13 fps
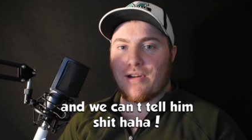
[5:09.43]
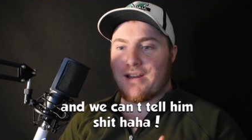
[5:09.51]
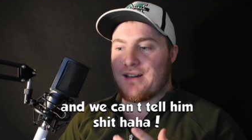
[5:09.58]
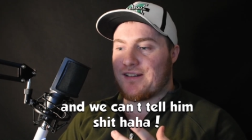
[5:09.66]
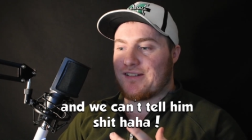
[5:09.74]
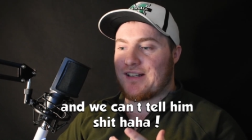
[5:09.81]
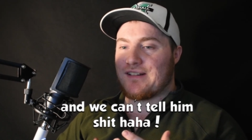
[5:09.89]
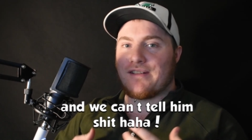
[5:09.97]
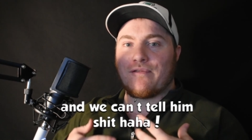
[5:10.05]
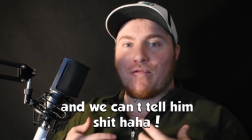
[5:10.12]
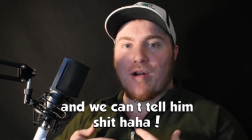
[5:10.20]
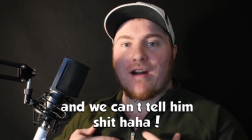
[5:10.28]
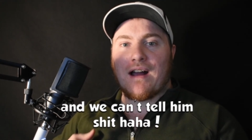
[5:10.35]
get a sense of
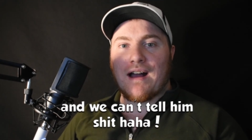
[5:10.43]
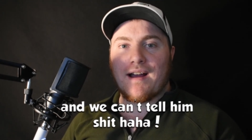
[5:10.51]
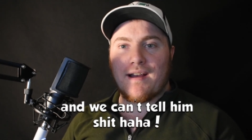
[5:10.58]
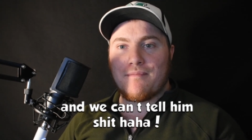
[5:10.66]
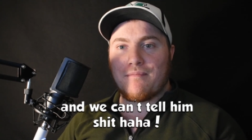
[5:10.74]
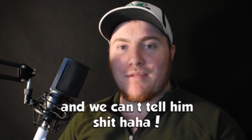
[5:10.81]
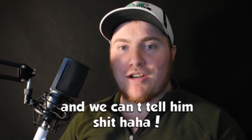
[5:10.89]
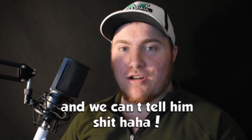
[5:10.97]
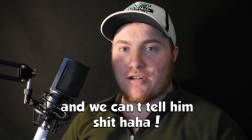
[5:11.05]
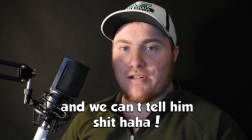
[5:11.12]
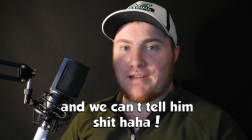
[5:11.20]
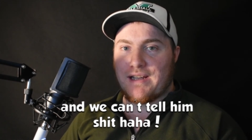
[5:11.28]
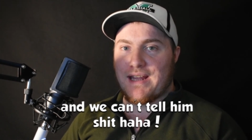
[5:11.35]
where I'm
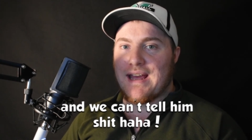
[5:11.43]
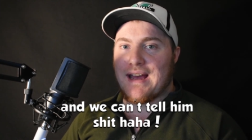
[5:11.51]
currently